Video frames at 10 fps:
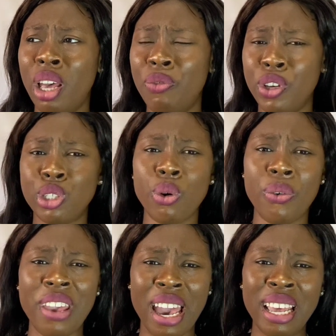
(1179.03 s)

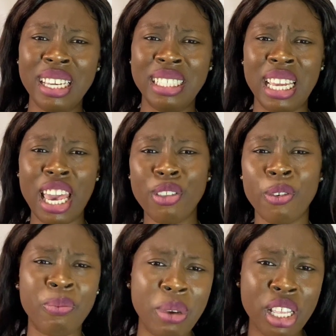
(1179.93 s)
Victoria the head
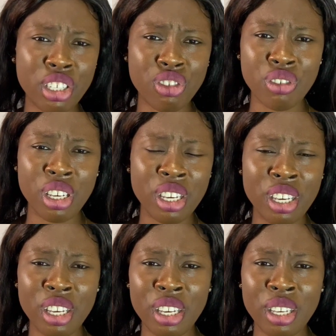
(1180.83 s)
of
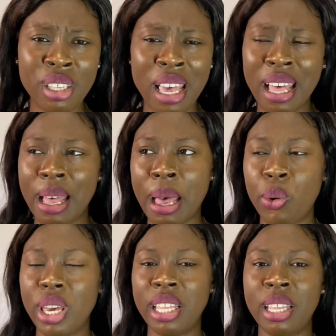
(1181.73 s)
ministry.
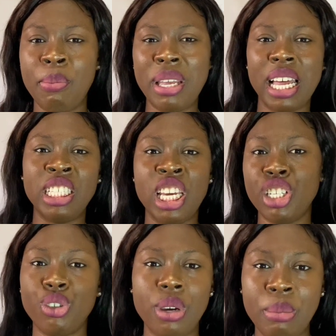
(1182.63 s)
Okay, they made her
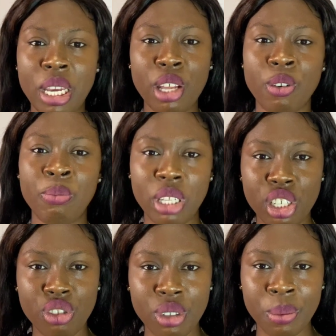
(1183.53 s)
the HOM, the head of
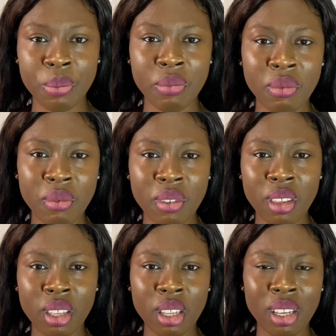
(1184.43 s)
ministry.
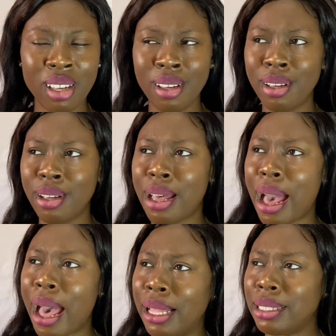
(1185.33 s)

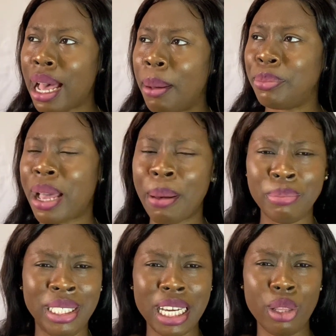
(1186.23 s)
And
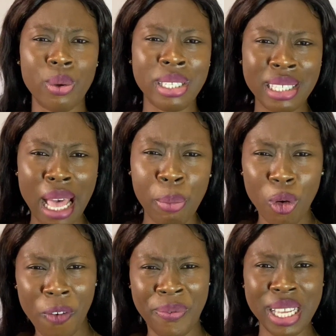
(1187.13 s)
I'm jealous. I'm
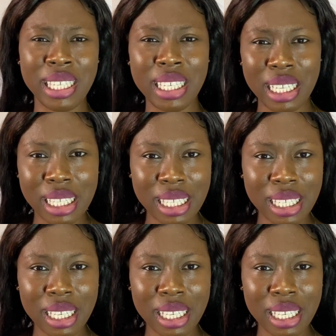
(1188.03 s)
coveting it.